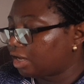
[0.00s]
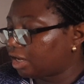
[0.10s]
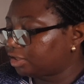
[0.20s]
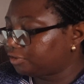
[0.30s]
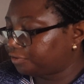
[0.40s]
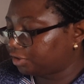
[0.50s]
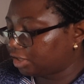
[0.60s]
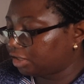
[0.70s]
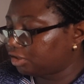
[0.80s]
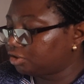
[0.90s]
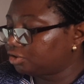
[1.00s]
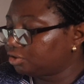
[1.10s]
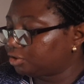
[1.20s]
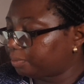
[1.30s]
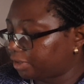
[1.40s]
Artificially
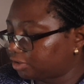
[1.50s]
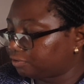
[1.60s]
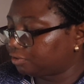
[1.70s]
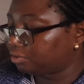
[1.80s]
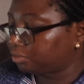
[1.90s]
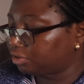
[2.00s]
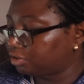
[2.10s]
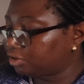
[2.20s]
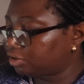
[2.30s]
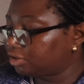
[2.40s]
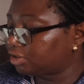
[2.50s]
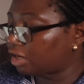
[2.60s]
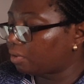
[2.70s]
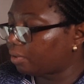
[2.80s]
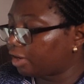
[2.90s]
induced passive immunity is
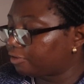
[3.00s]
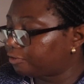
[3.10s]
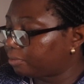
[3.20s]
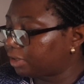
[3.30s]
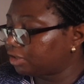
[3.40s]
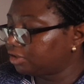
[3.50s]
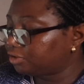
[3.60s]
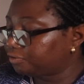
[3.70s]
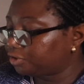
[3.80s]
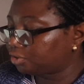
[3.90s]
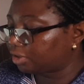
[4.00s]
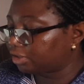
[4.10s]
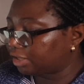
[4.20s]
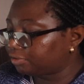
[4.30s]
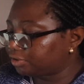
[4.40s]
acquired from an individual
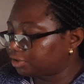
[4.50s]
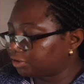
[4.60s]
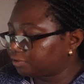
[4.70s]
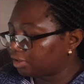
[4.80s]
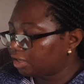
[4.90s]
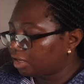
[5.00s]
that receives